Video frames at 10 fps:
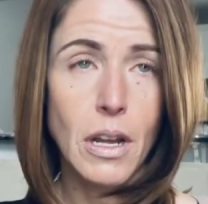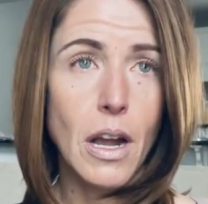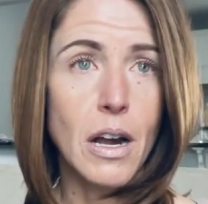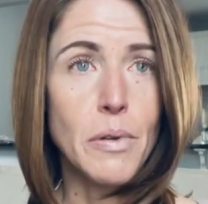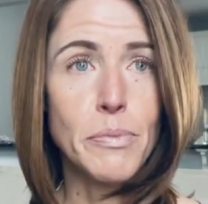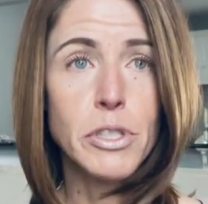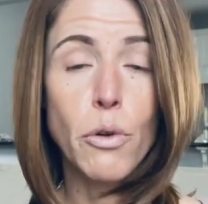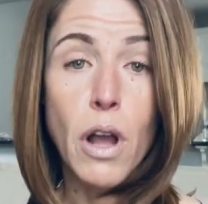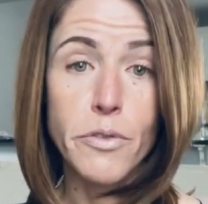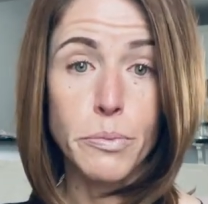I'm so
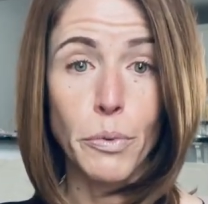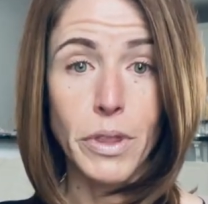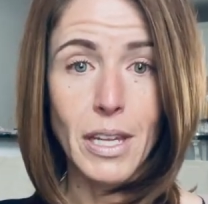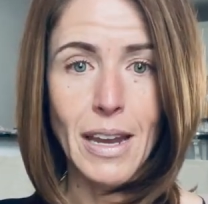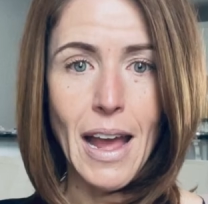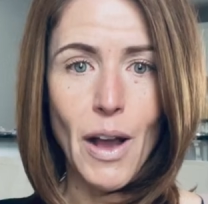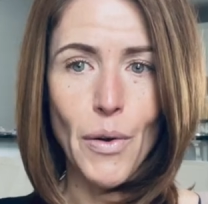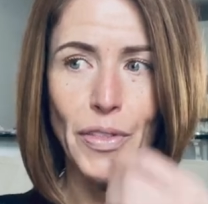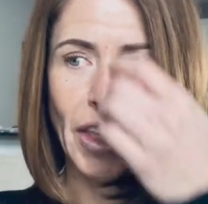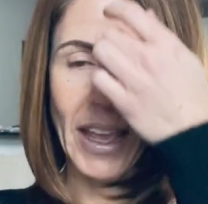comfortable with it
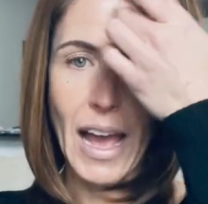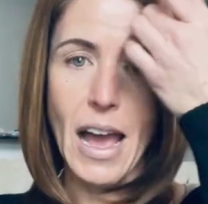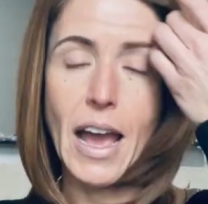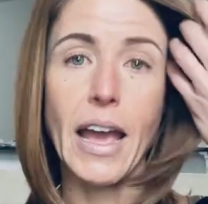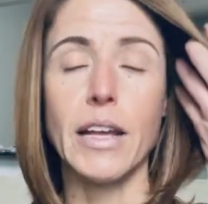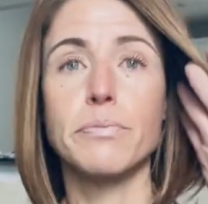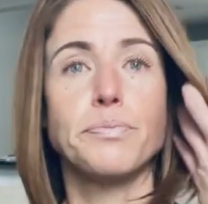now. Like I